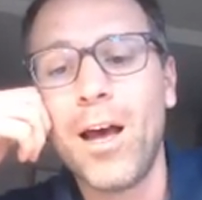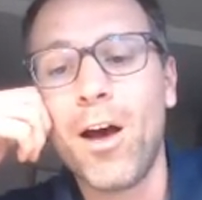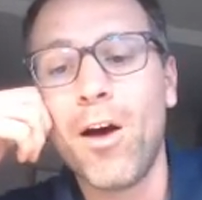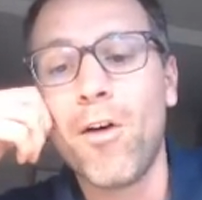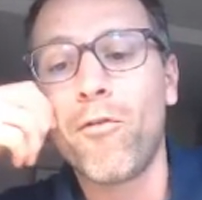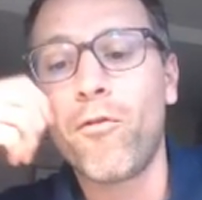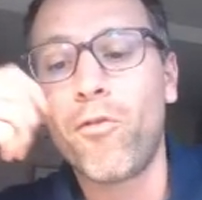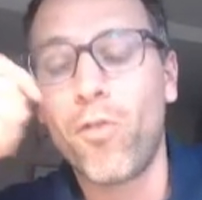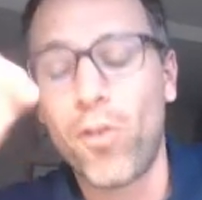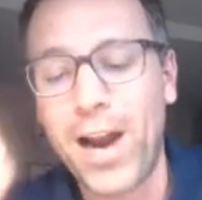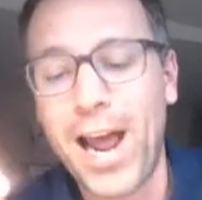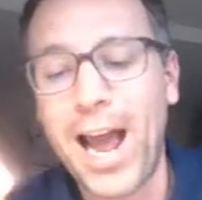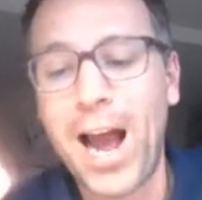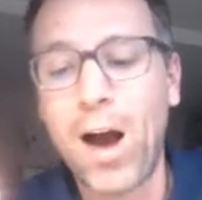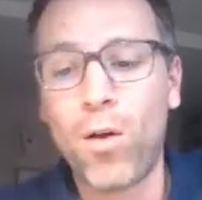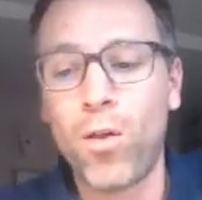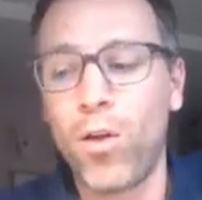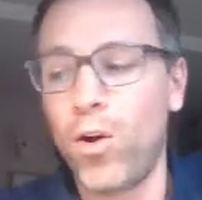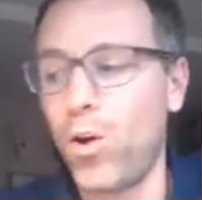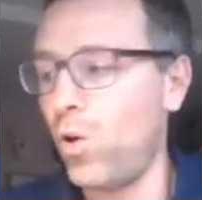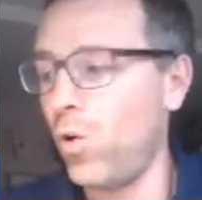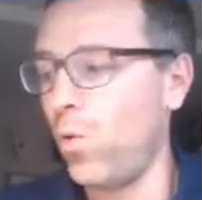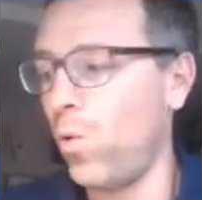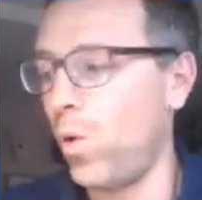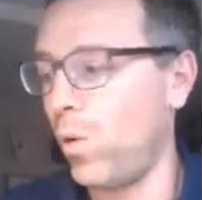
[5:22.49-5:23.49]
For now,
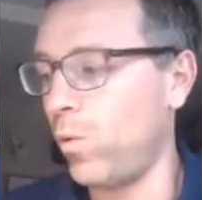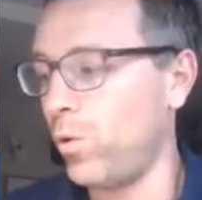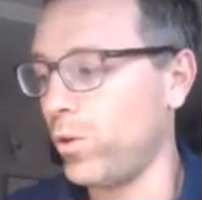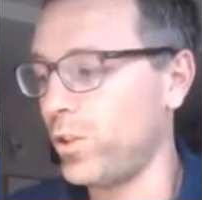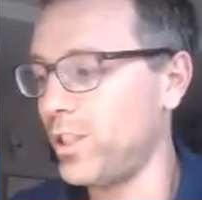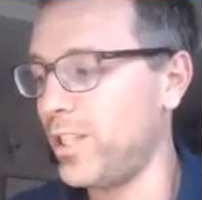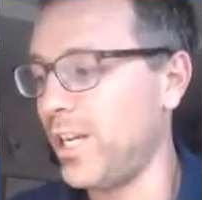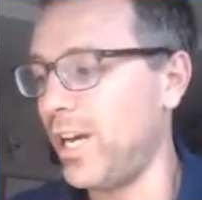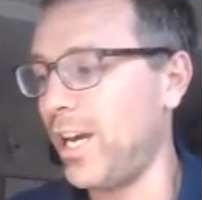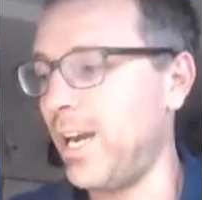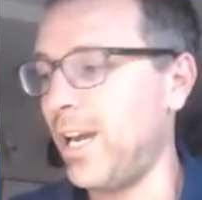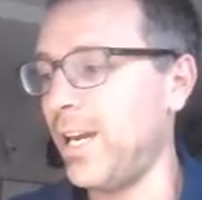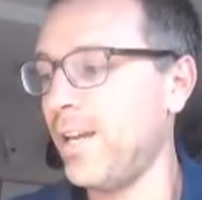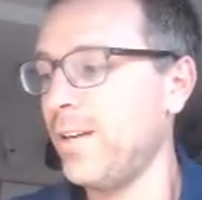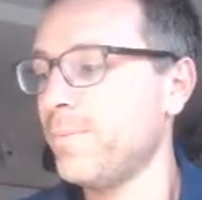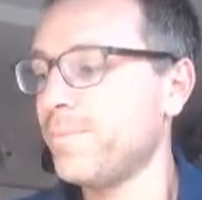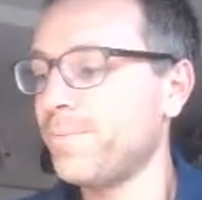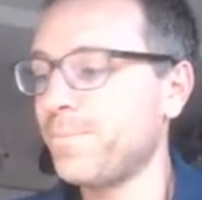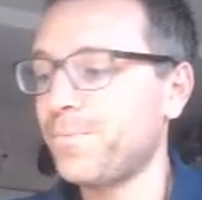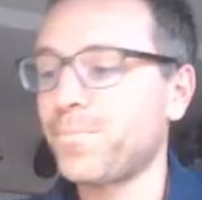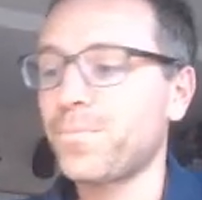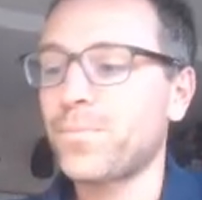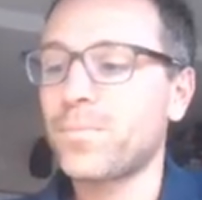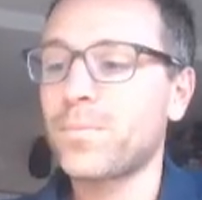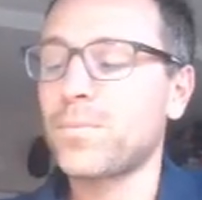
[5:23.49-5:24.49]
though, what we'll say
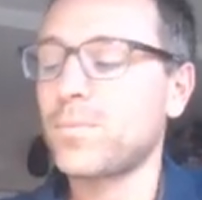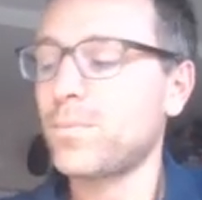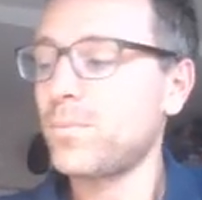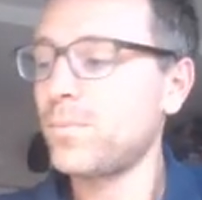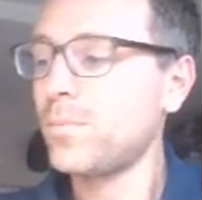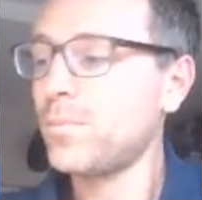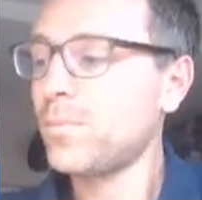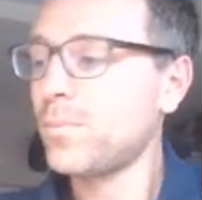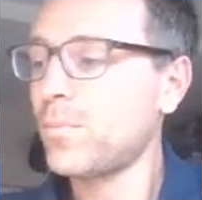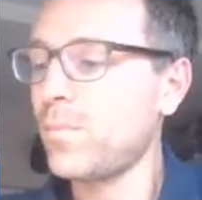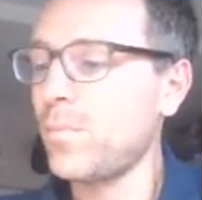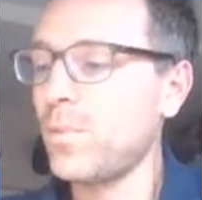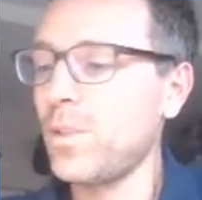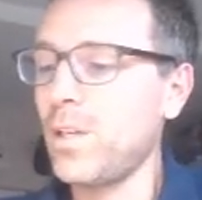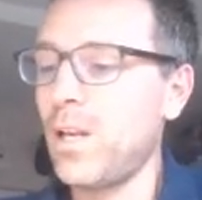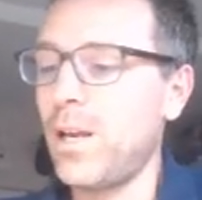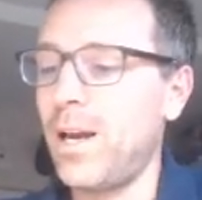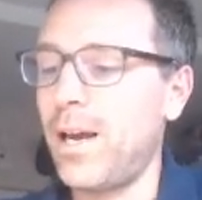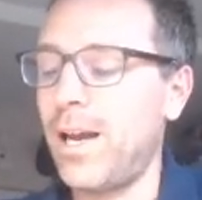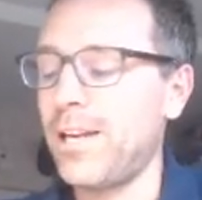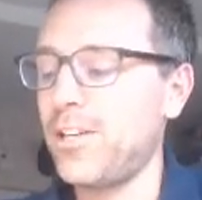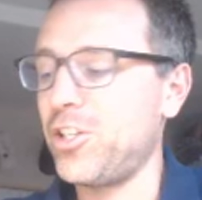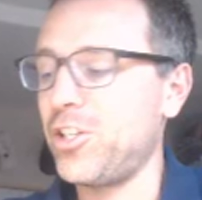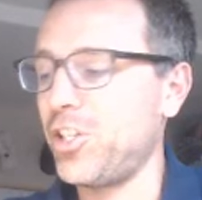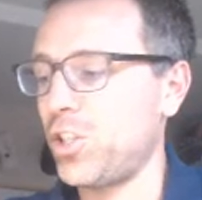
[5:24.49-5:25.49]

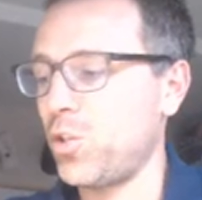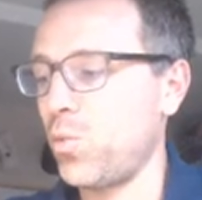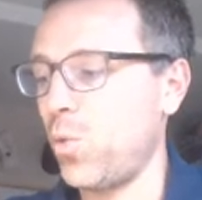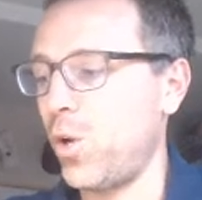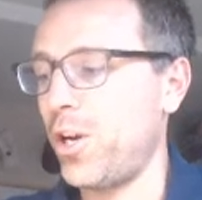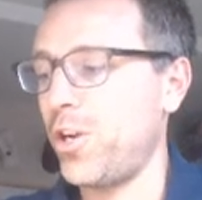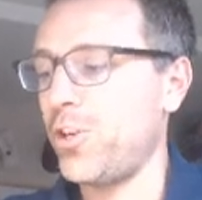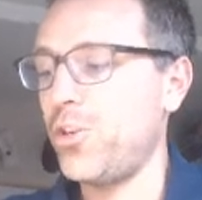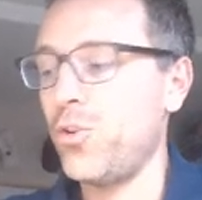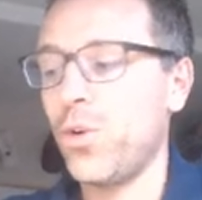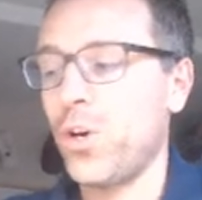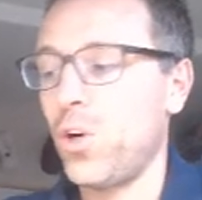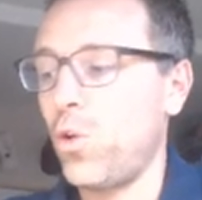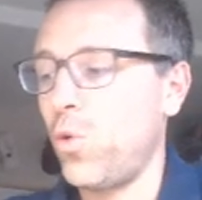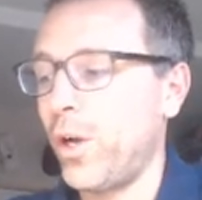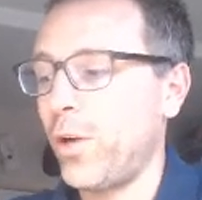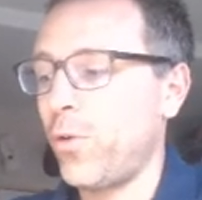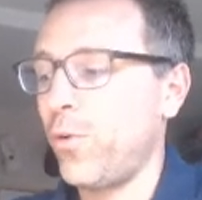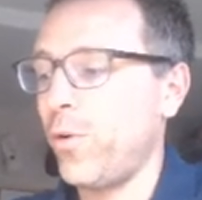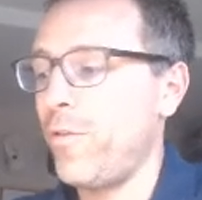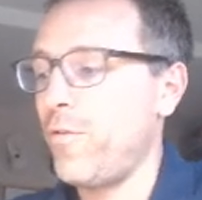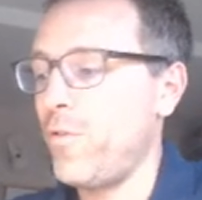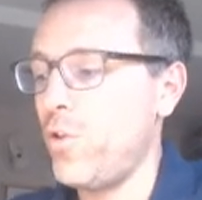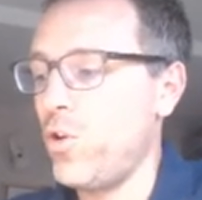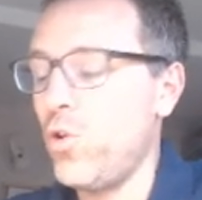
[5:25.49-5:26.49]
I just want to do a quick
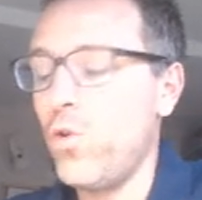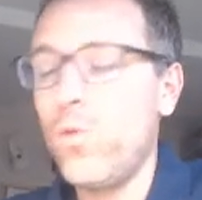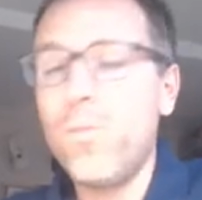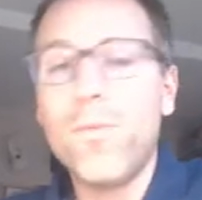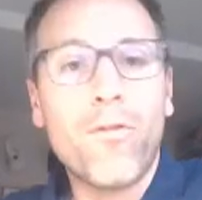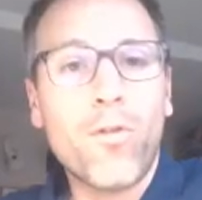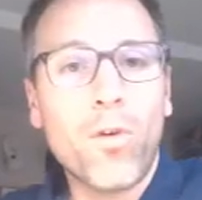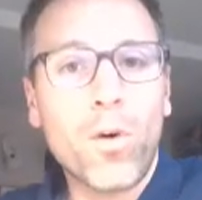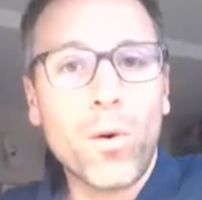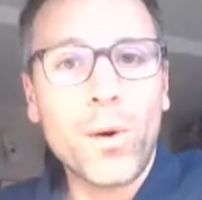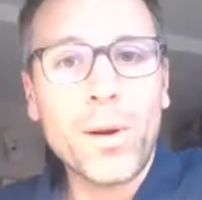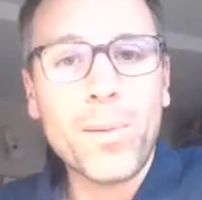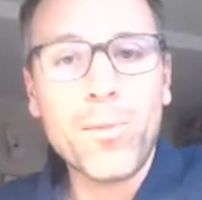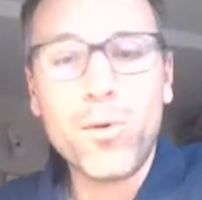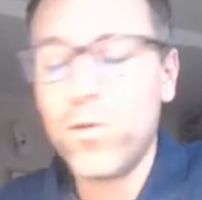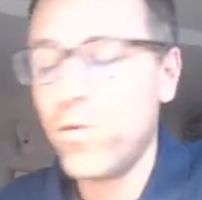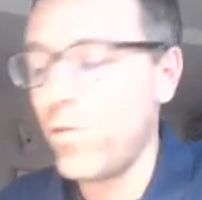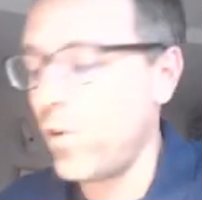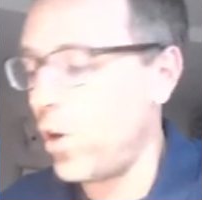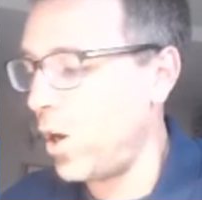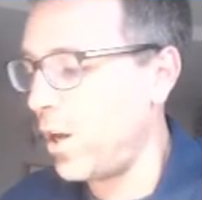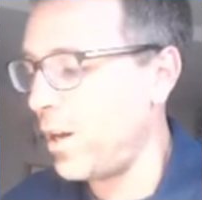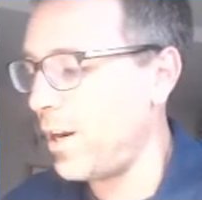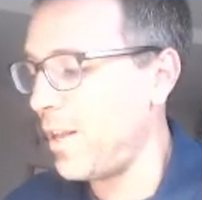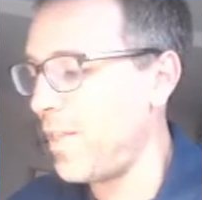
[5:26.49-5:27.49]
review before we move
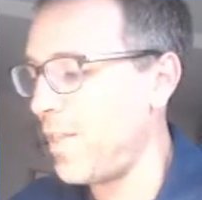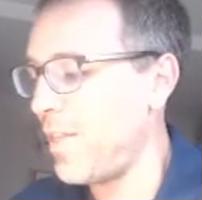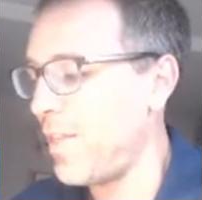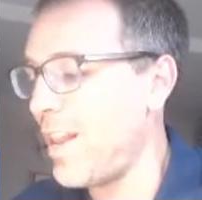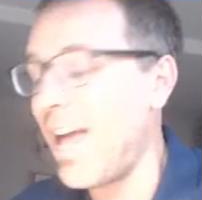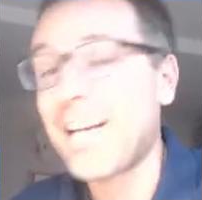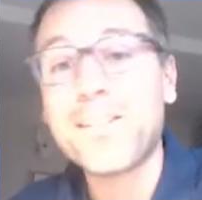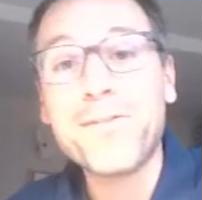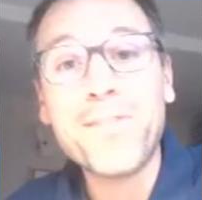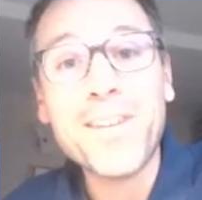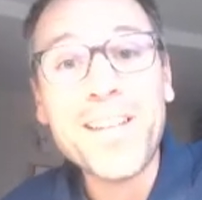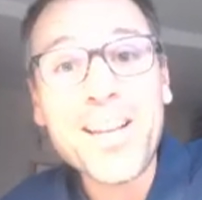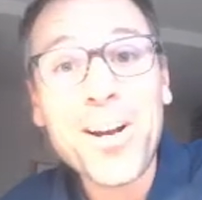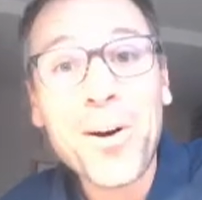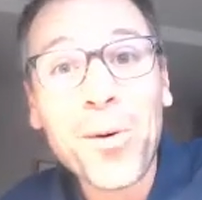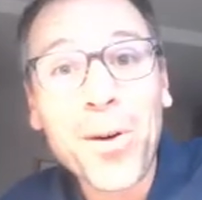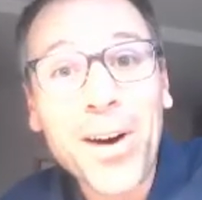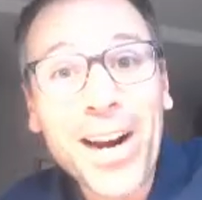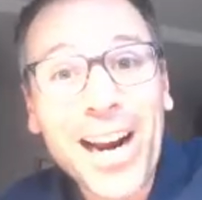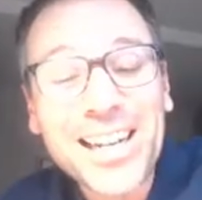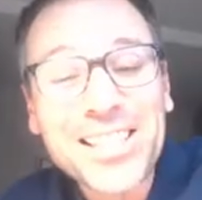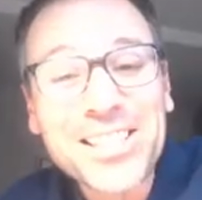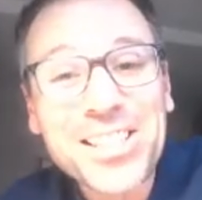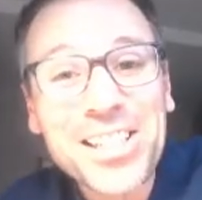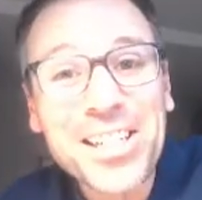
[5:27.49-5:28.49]
on. In the next video,
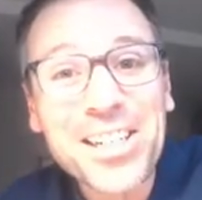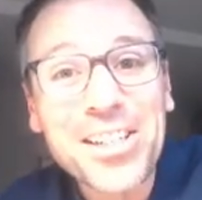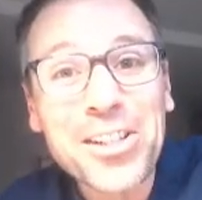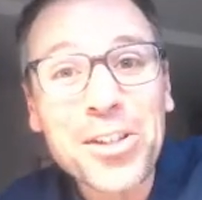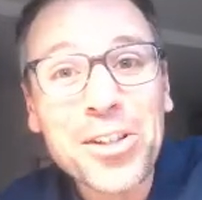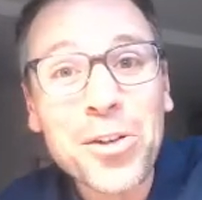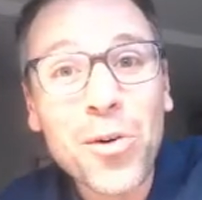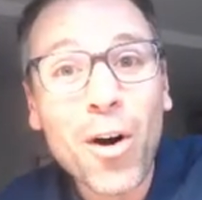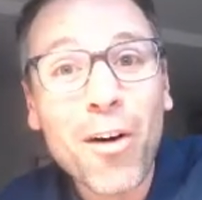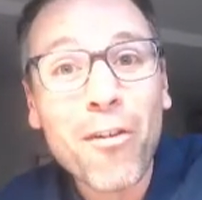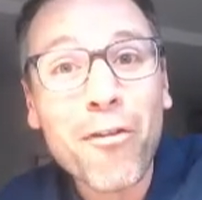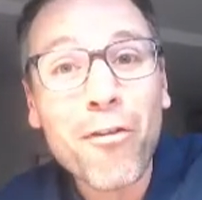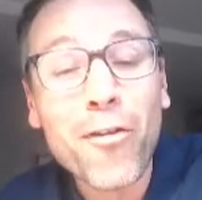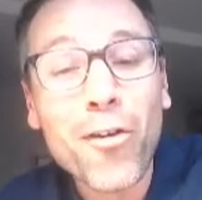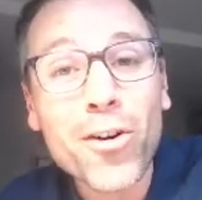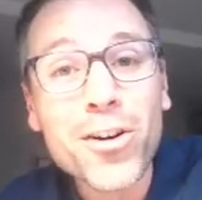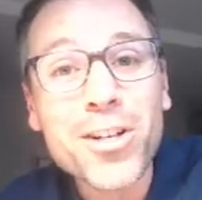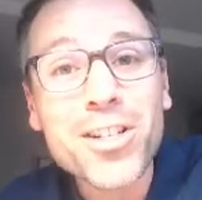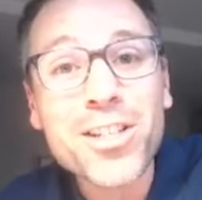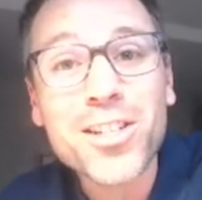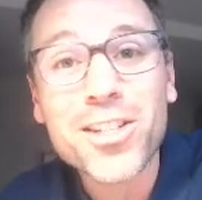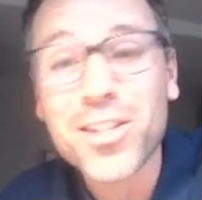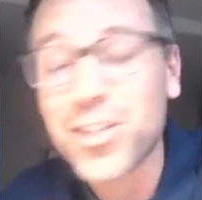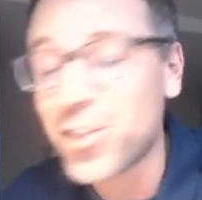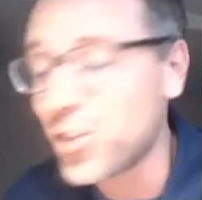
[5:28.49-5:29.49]
we're actually going to do our
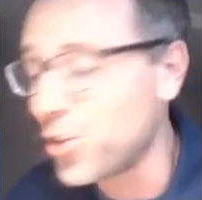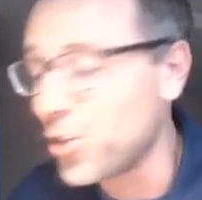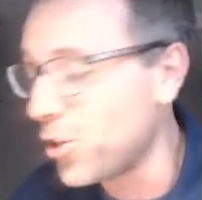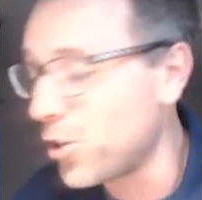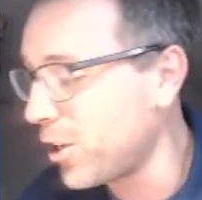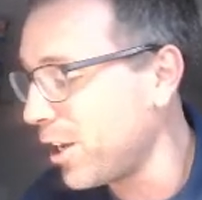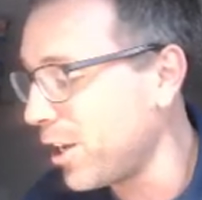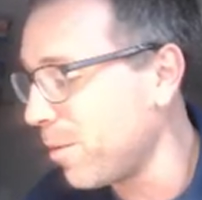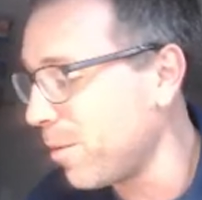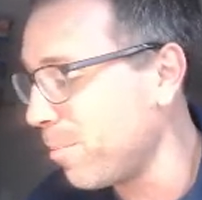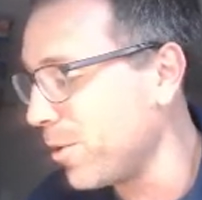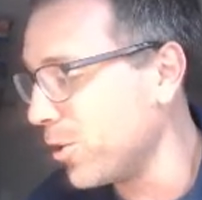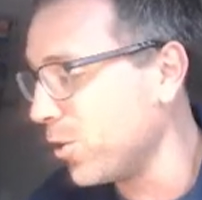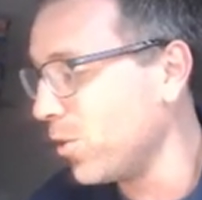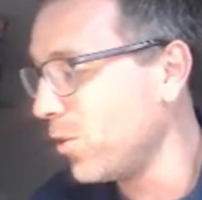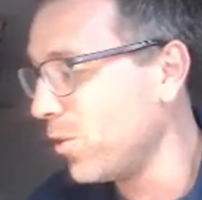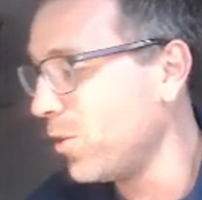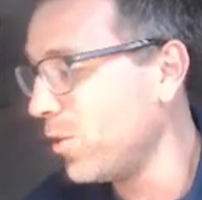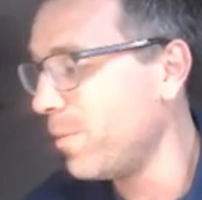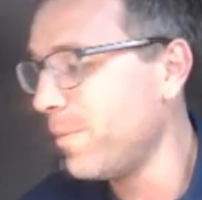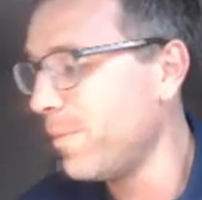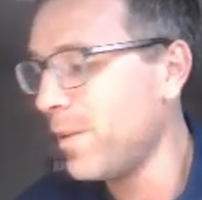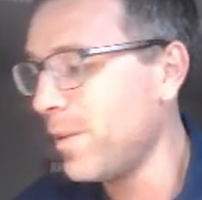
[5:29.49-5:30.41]
first circuit build.